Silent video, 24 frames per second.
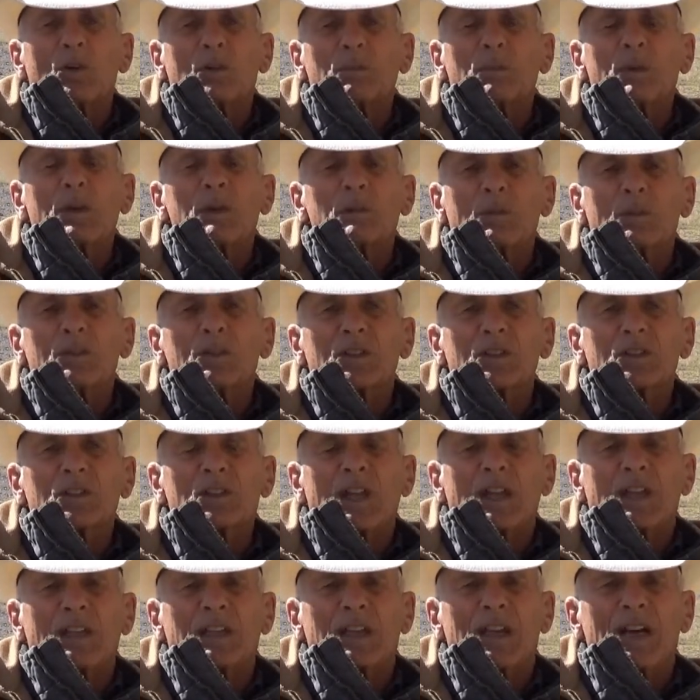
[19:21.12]
people just
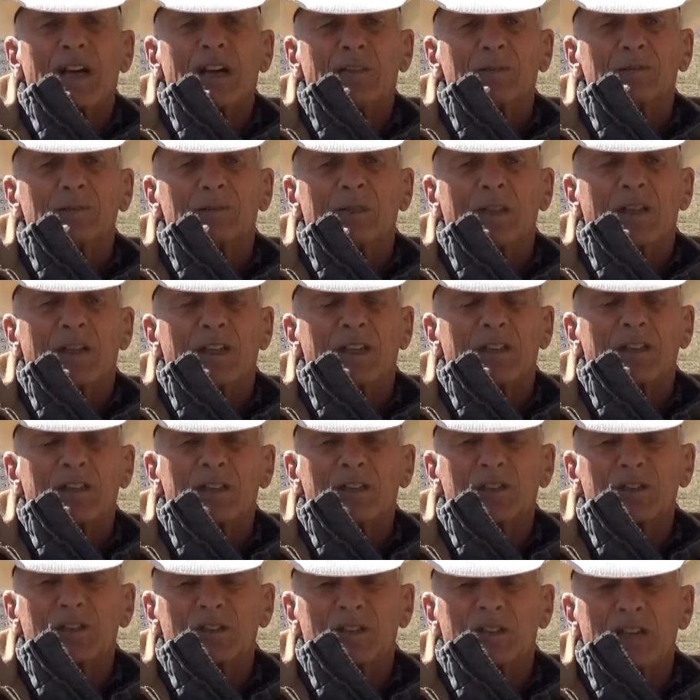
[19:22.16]
selling out, and
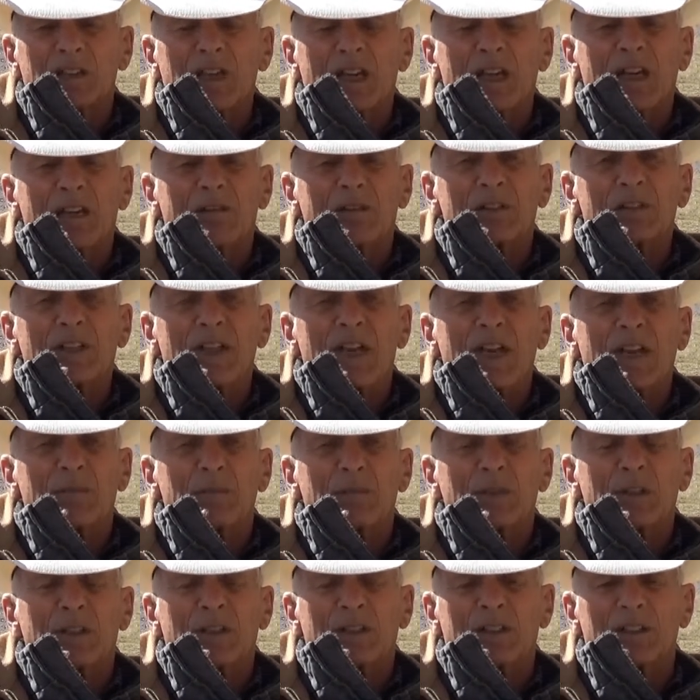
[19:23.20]
it's kind of a
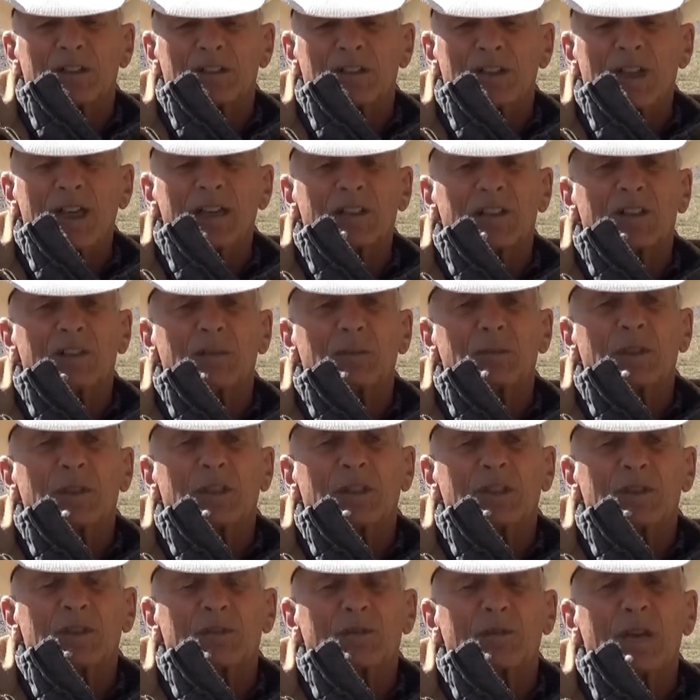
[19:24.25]
sadness,
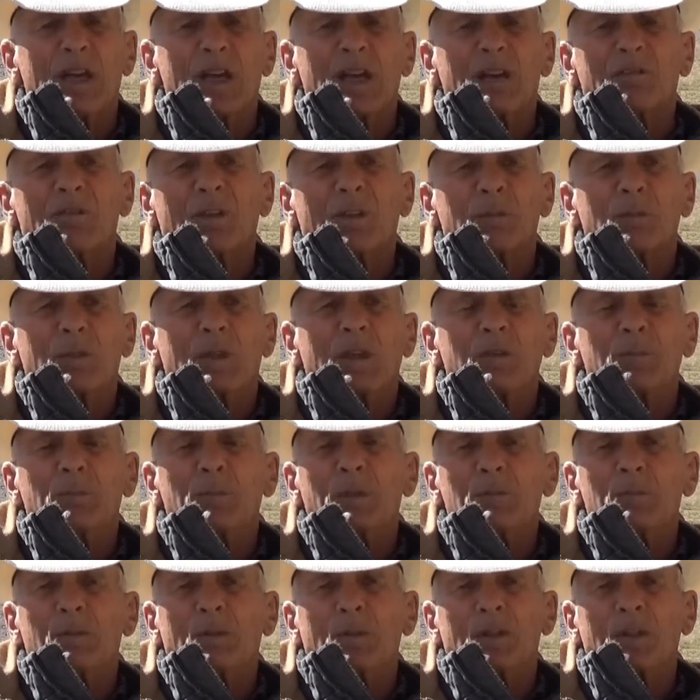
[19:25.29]
because there are not very many
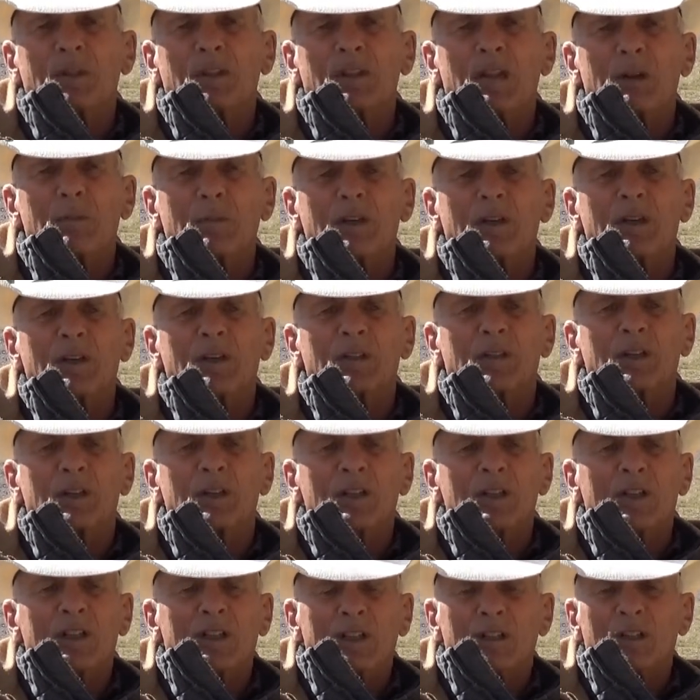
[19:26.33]
people that come in are
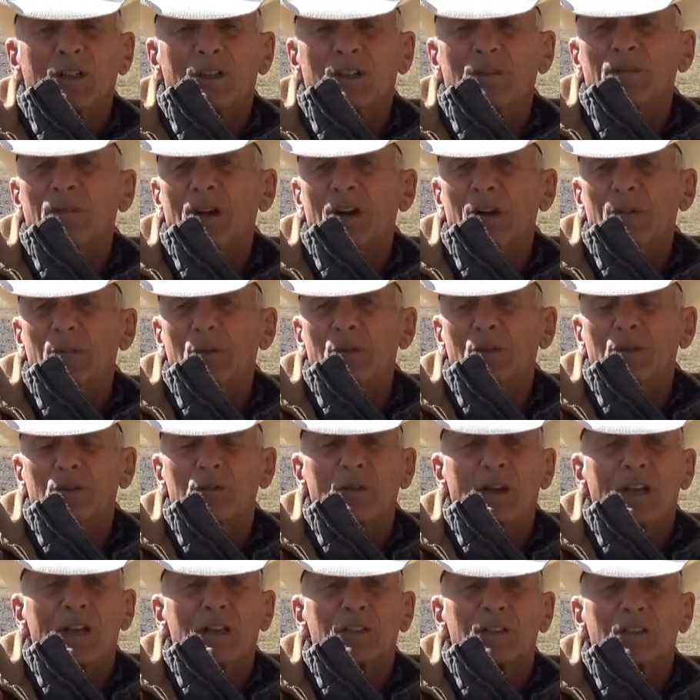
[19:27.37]
going to farm it or
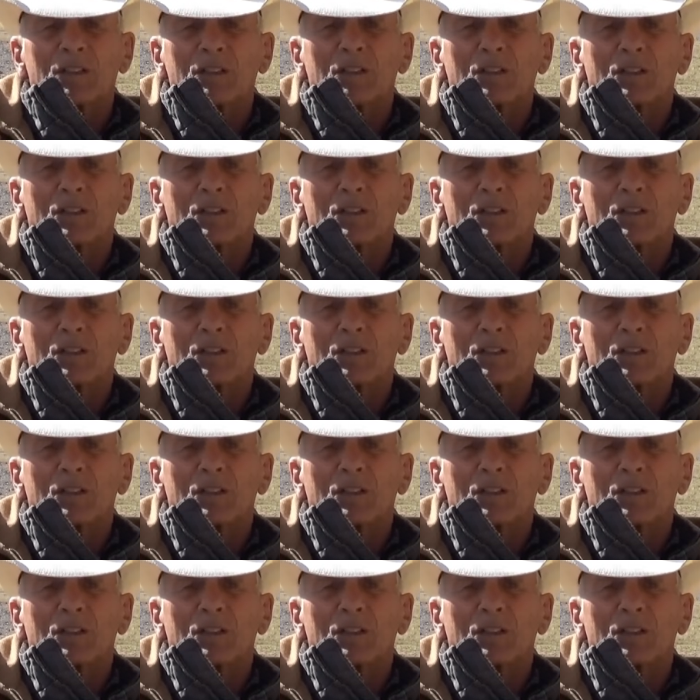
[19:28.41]
ranch it.